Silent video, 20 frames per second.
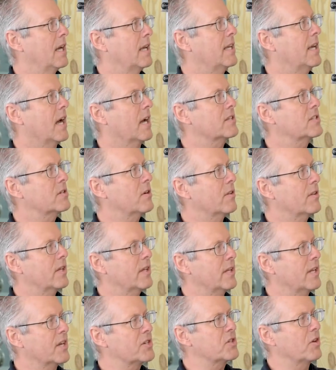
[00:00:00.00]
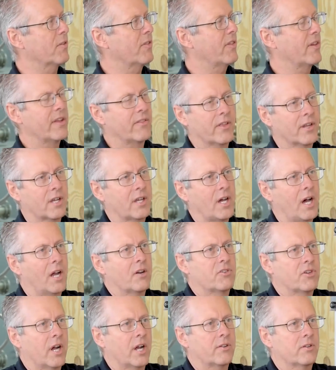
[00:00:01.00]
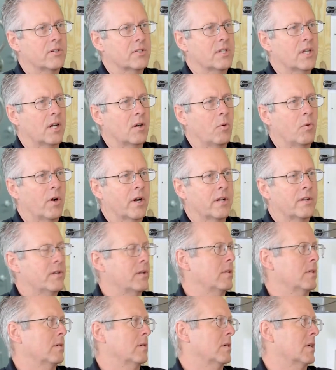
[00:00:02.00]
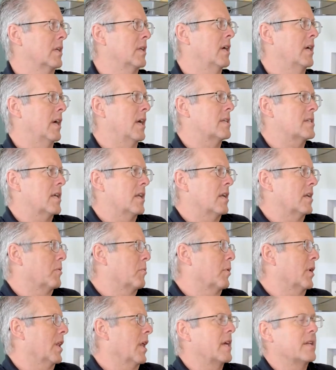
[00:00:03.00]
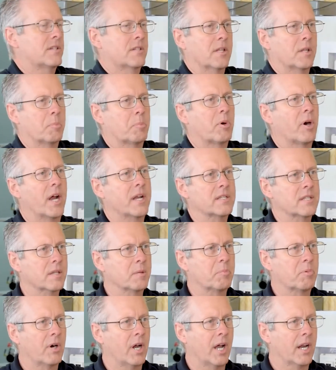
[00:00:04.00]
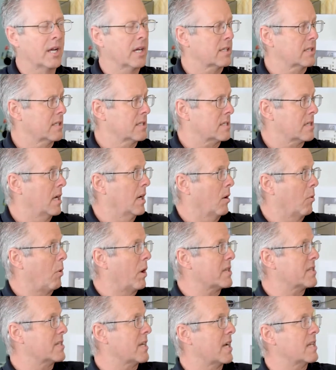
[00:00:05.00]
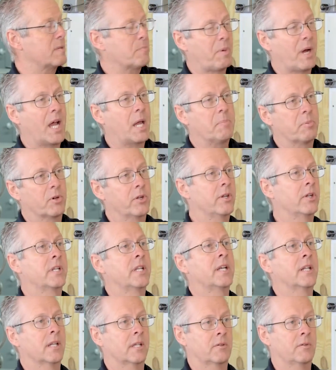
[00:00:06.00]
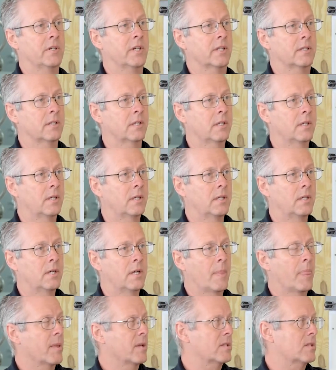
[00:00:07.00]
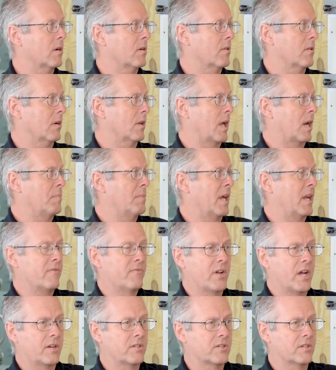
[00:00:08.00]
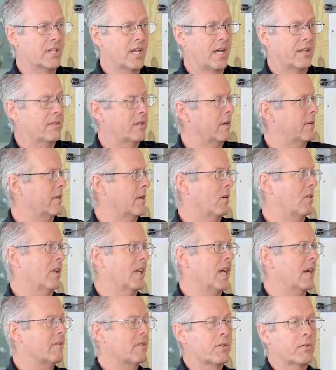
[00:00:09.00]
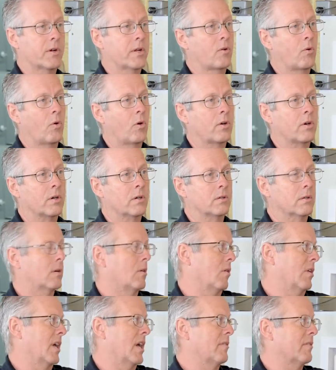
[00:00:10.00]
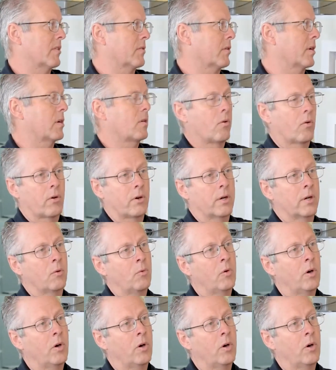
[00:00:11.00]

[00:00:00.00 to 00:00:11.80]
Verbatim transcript: Yeah, so the initial thing that a contractor is going to want to do, and it's going to relate to the price of the product, is what size pipe are you dealing with? Sure, sure. So there are a lot of manufacturers out there that only have a three quarter, or only have a three quarter and a